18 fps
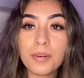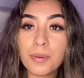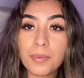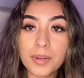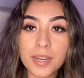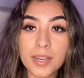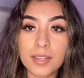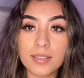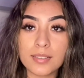
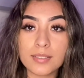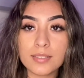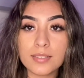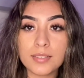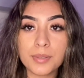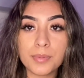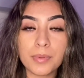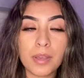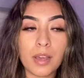it is,
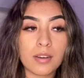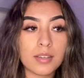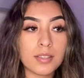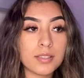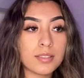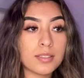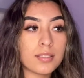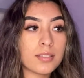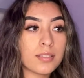to be
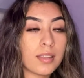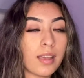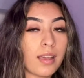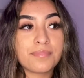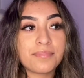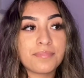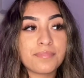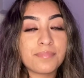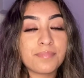honest.
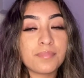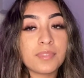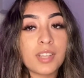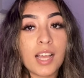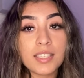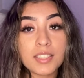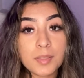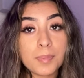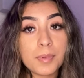
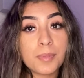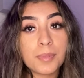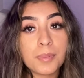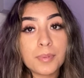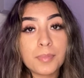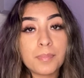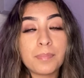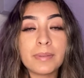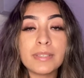Lots of
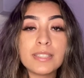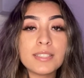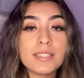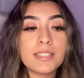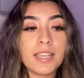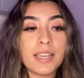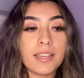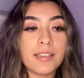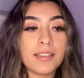people have been
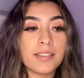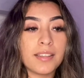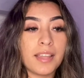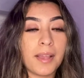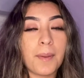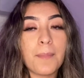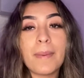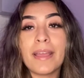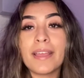saying
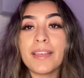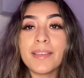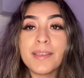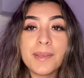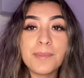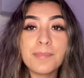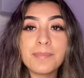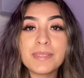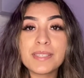like my
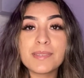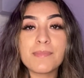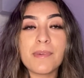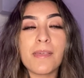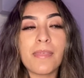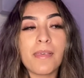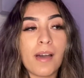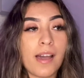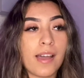hips, my
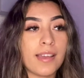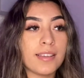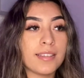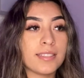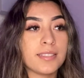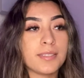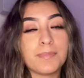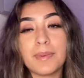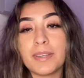
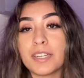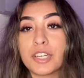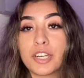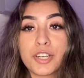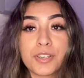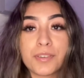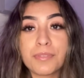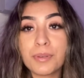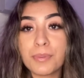thighs, my
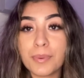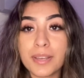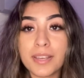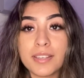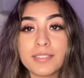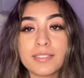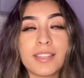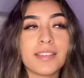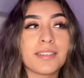curvy
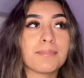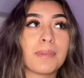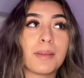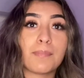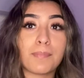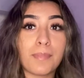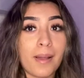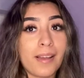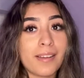waist, like my
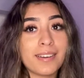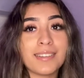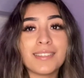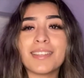body.